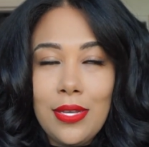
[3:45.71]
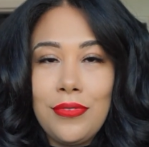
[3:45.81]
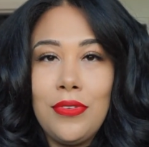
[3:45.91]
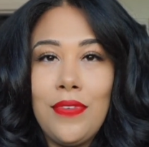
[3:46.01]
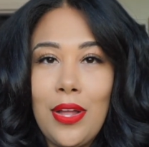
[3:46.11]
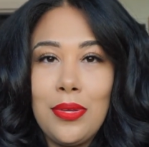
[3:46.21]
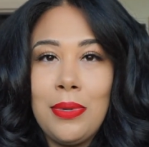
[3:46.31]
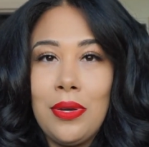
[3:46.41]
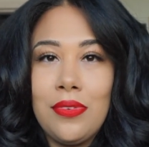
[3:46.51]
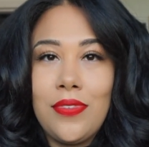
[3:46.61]
If you follow
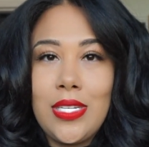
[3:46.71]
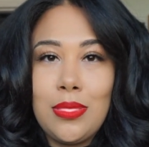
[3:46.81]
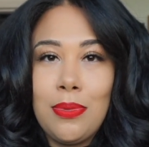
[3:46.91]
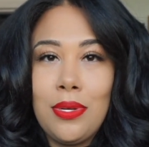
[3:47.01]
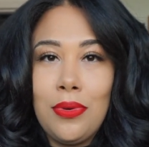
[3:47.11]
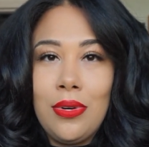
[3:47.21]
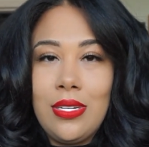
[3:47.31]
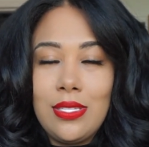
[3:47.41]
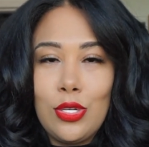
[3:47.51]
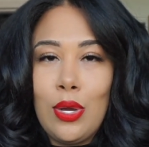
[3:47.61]
me on Facebook or
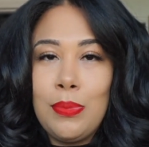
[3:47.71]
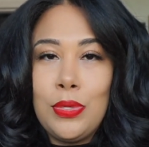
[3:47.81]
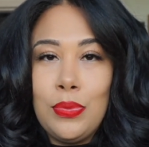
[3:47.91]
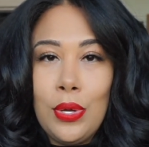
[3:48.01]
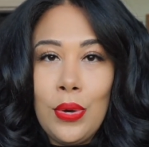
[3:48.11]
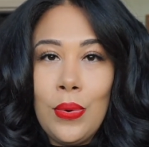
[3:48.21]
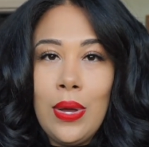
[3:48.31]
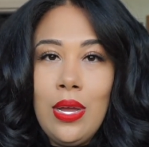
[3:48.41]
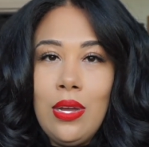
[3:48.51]
Instagram, you know,